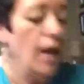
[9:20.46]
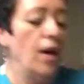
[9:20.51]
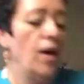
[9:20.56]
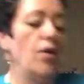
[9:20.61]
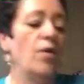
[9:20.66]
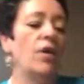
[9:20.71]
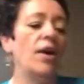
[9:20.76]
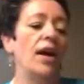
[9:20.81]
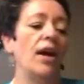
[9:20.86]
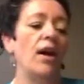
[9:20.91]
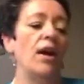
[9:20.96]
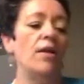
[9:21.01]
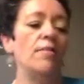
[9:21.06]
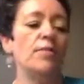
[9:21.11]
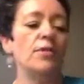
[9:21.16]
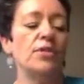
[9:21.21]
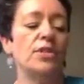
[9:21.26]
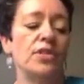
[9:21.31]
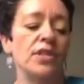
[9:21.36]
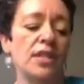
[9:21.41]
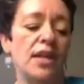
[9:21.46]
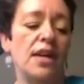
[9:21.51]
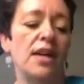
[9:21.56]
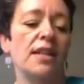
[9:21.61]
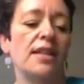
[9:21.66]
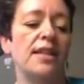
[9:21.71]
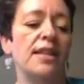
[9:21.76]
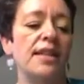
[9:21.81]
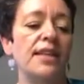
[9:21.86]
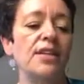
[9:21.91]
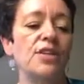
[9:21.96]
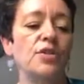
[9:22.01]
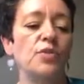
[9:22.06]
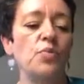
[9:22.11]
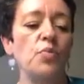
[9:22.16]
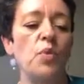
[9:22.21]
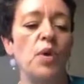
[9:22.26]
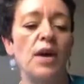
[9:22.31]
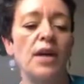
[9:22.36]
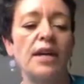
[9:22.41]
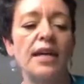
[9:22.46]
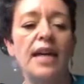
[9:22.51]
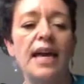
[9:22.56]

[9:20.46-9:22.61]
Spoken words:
Okay, almost done. This one,